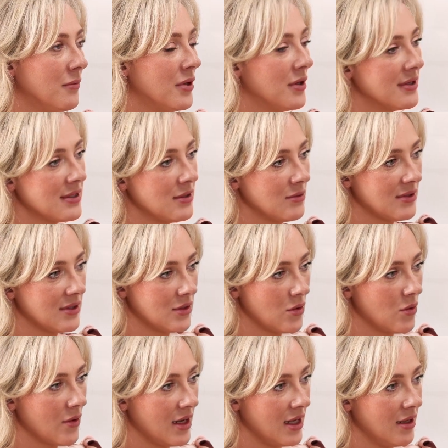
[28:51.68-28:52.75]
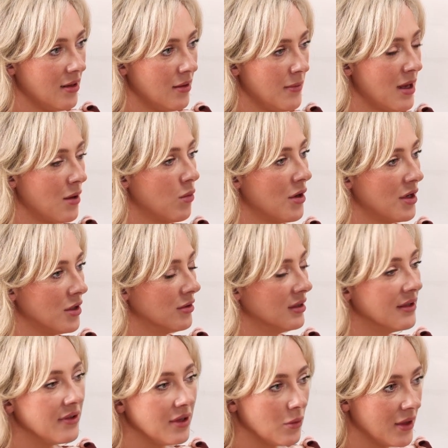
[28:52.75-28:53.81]
personal story about what you're
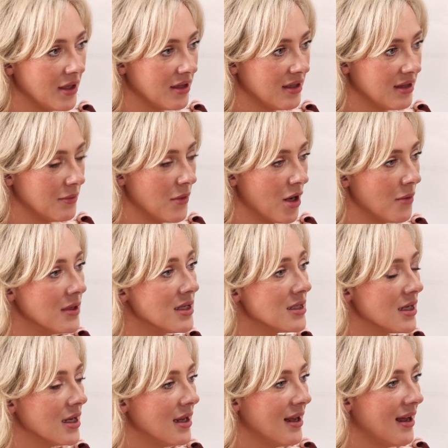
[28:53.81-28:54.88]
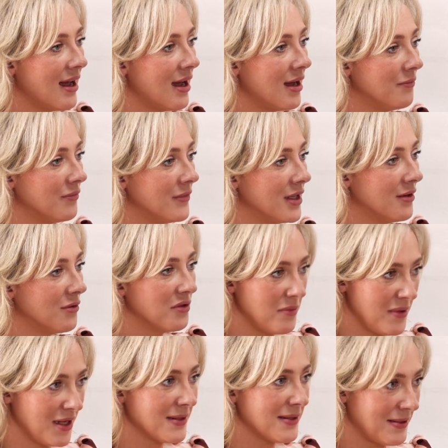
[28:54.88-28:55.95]
living with at the moment. Um, and all the
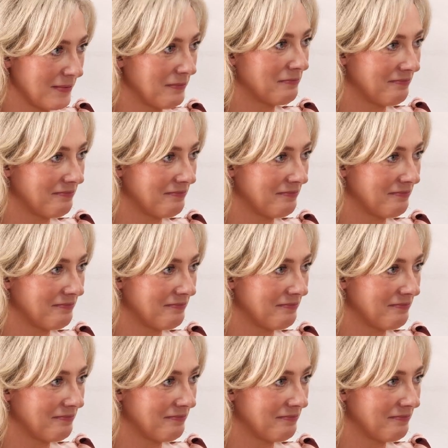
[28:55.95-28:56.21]
best.